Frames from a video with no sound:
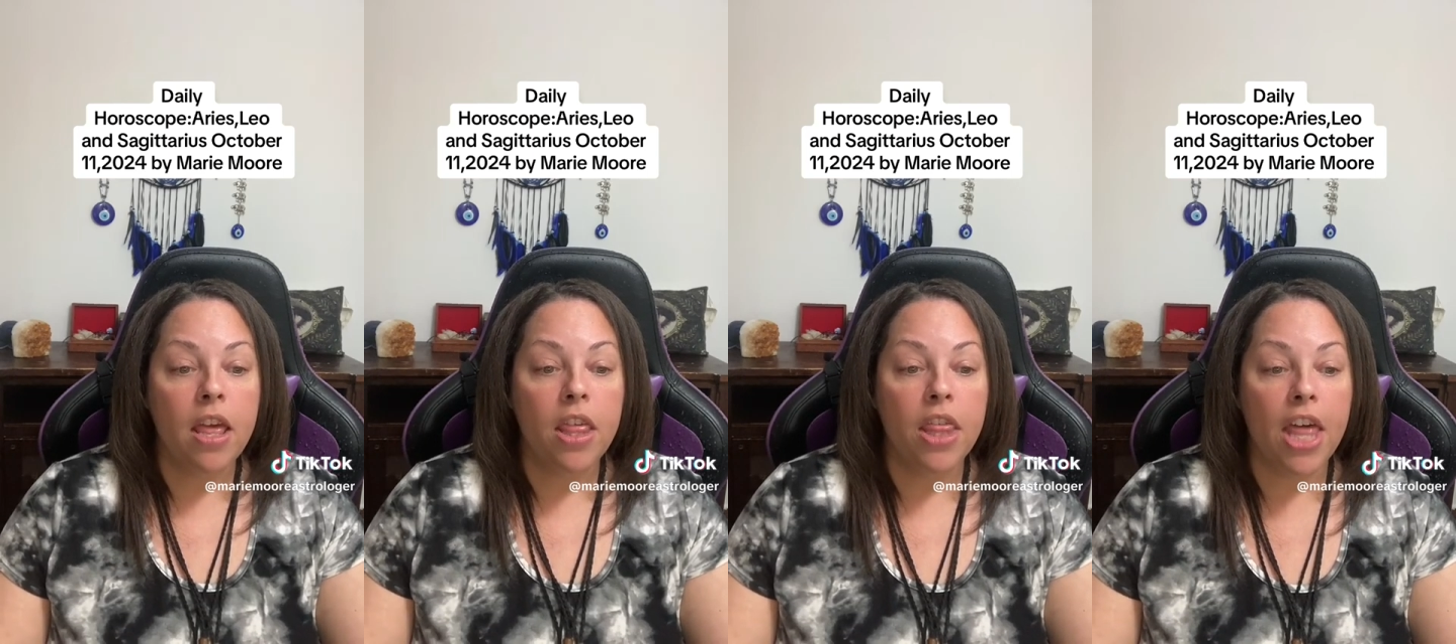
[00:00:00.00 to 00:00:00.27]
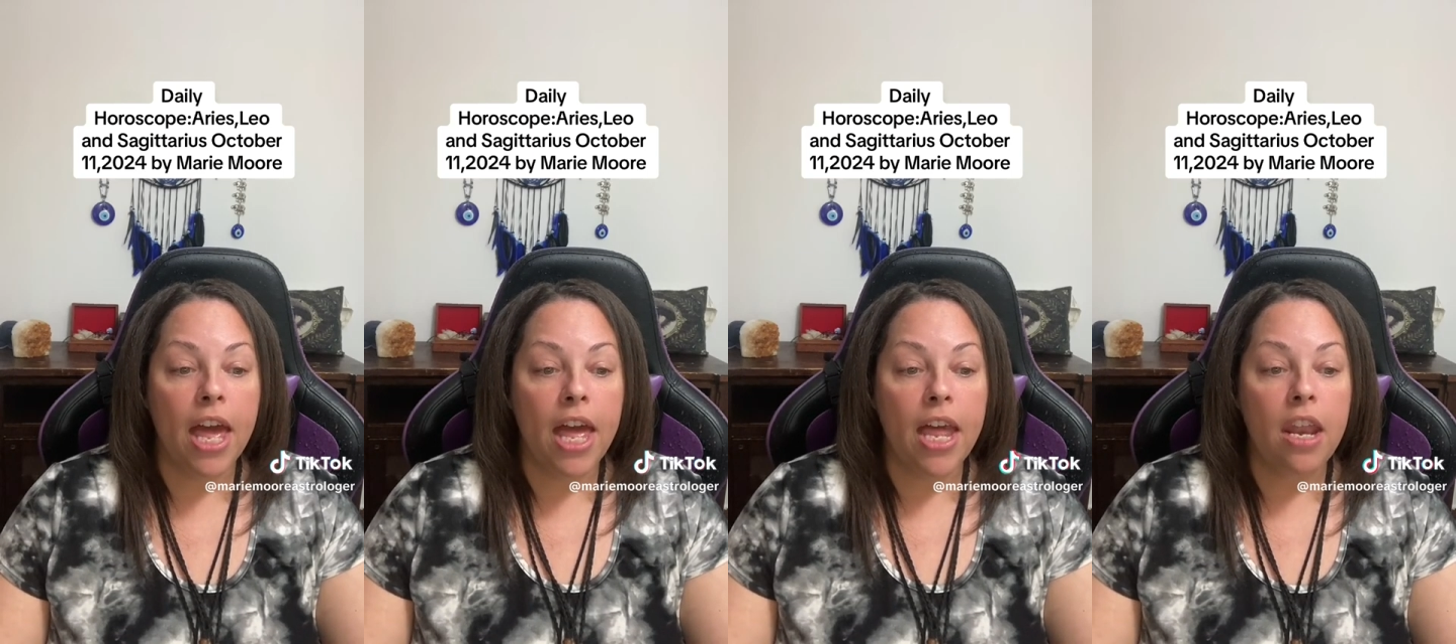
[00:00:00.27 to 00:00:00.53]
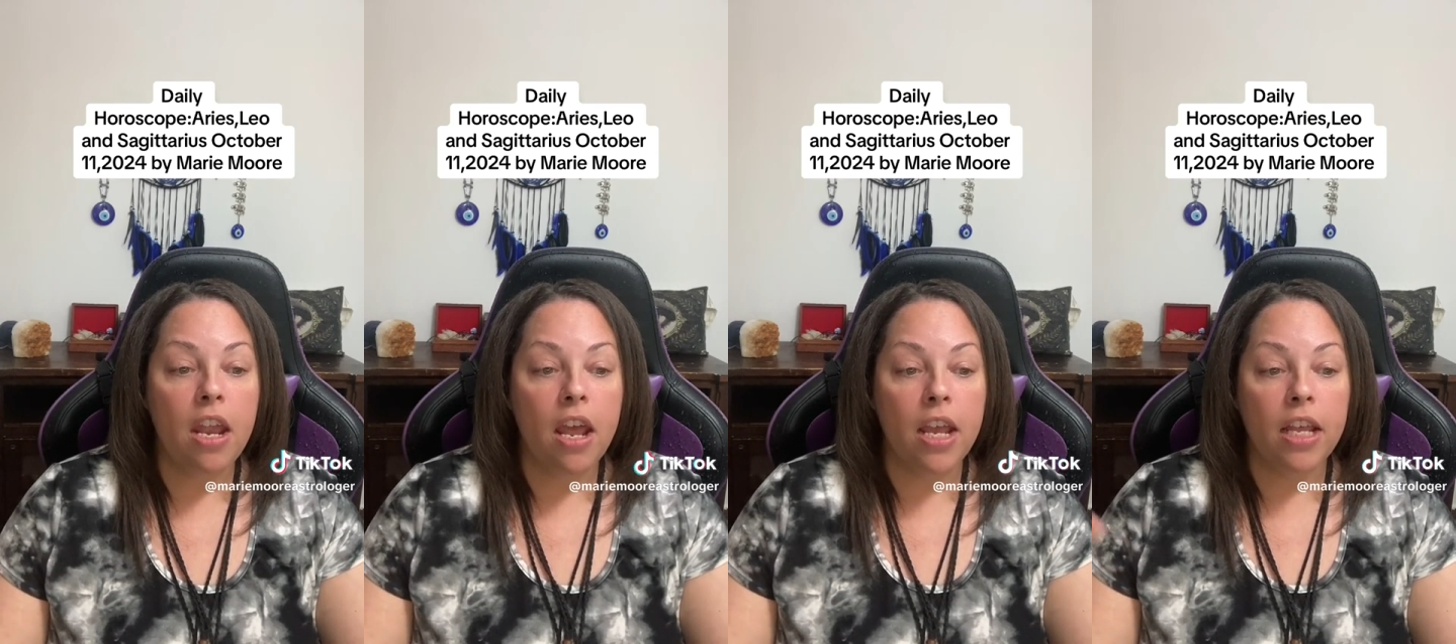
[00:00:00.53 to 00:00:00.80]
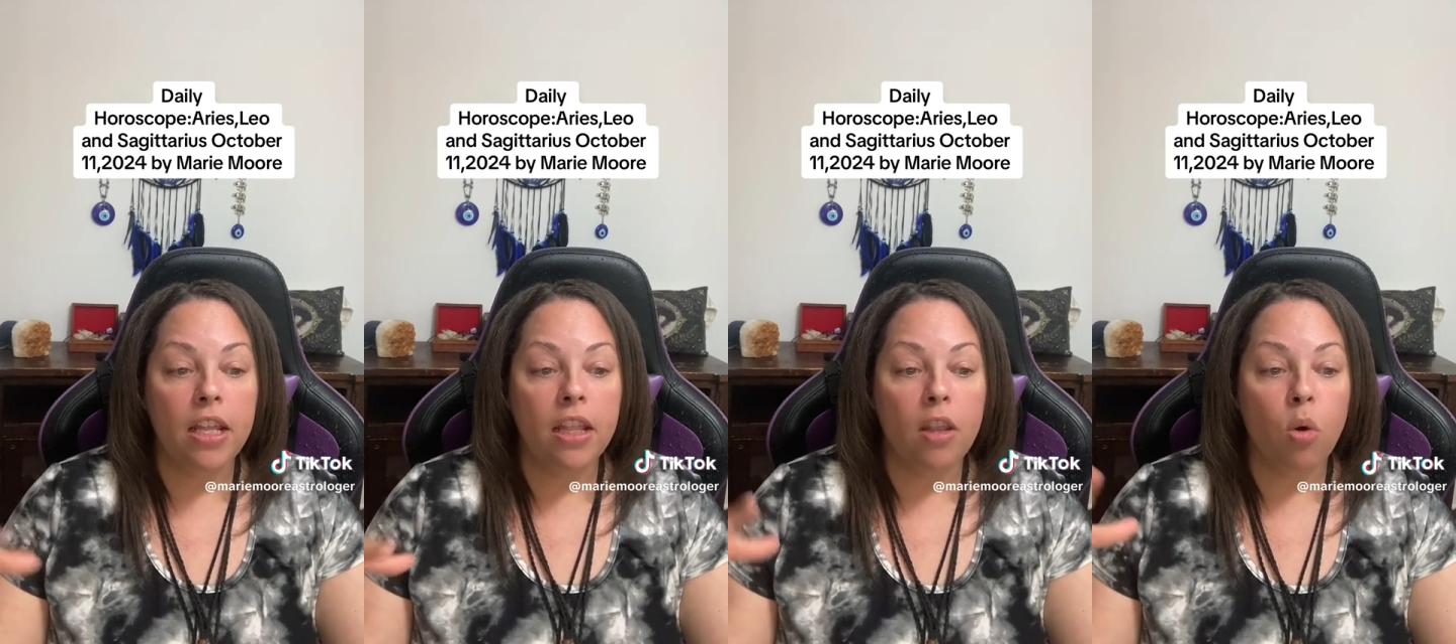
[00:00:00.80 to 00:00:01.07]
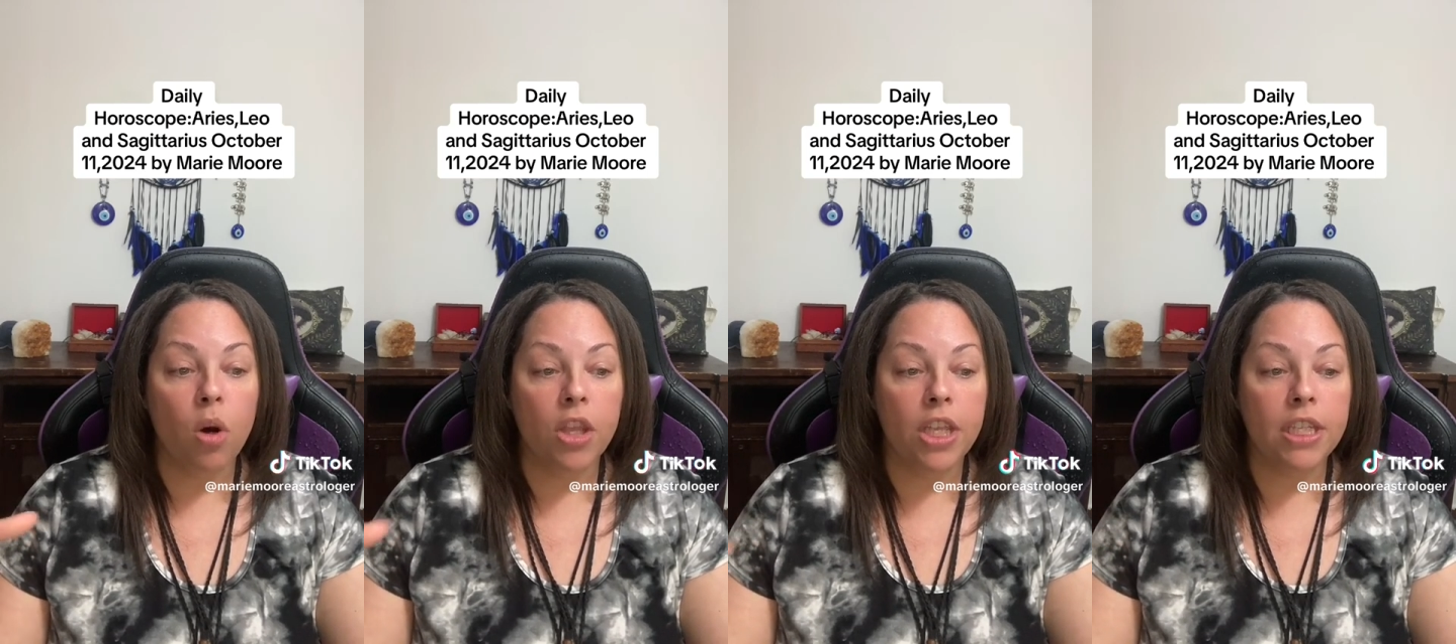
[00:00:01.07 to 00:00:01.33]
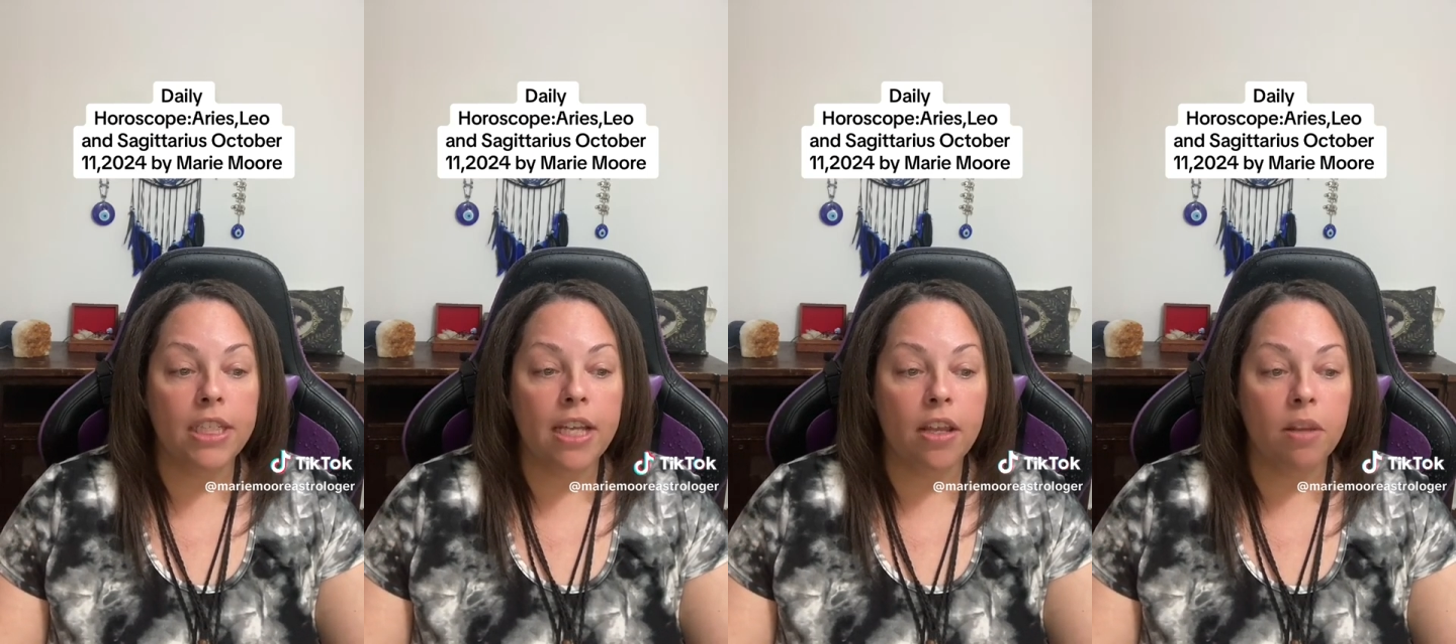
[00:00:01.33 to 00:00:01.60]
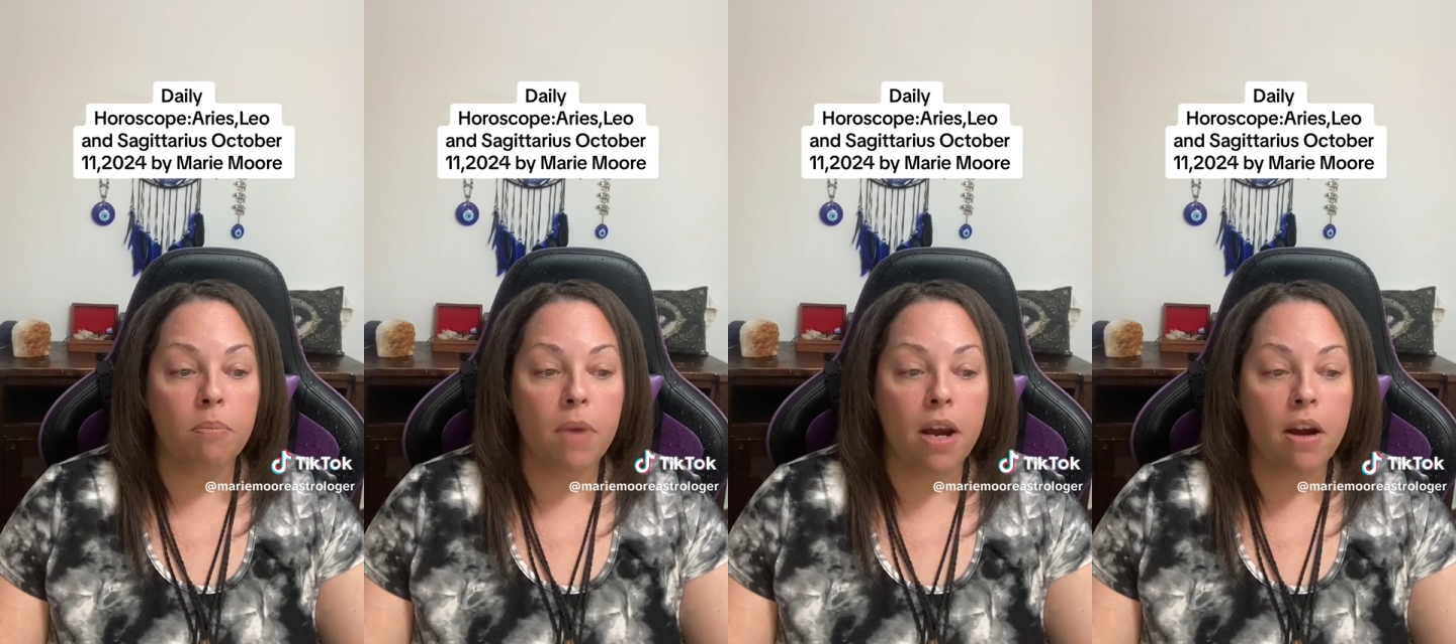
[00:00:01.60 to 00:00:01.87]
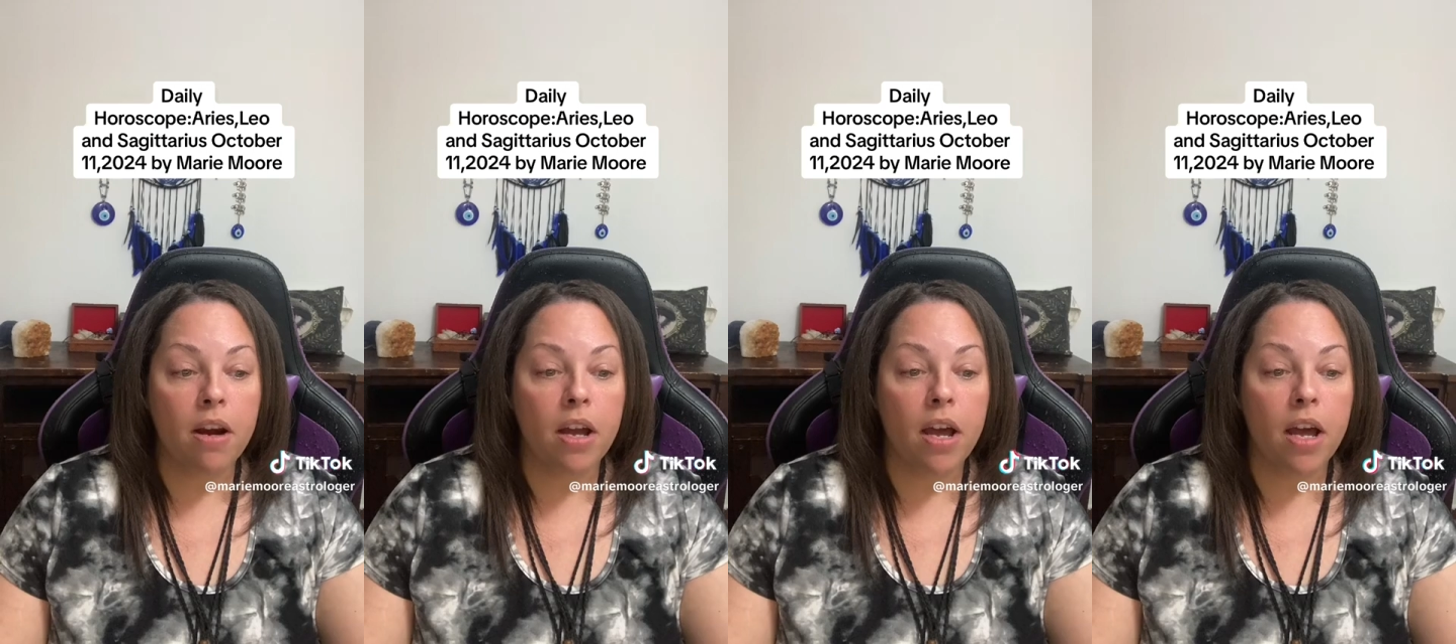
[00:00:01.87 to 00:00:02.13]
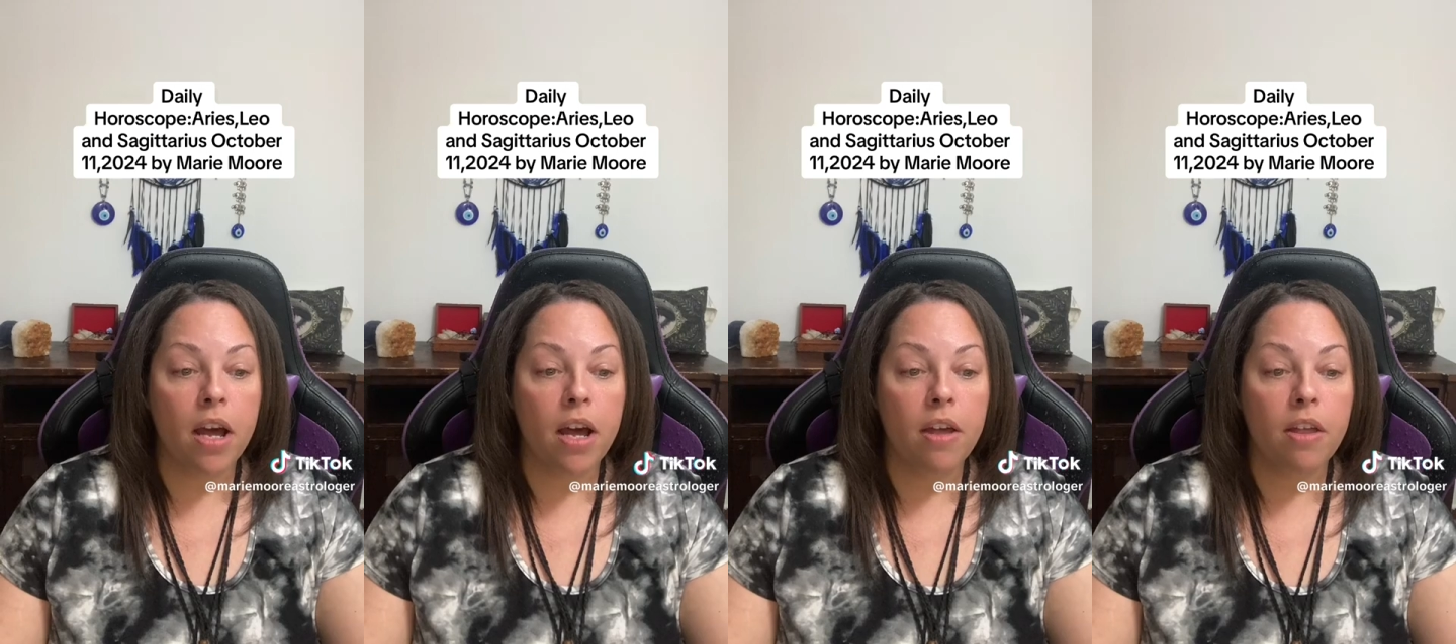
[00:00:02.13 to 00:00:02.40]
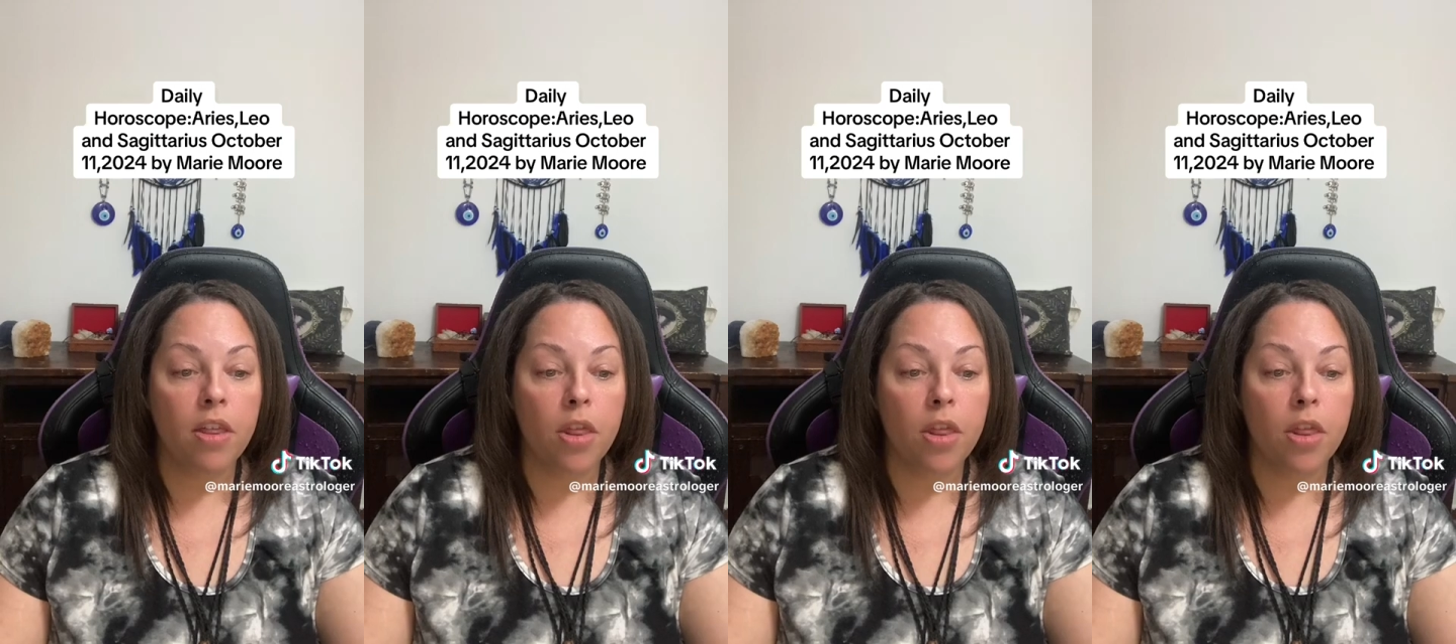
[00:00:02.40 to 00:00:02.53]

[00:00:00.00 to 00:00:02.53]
Then in North and South America,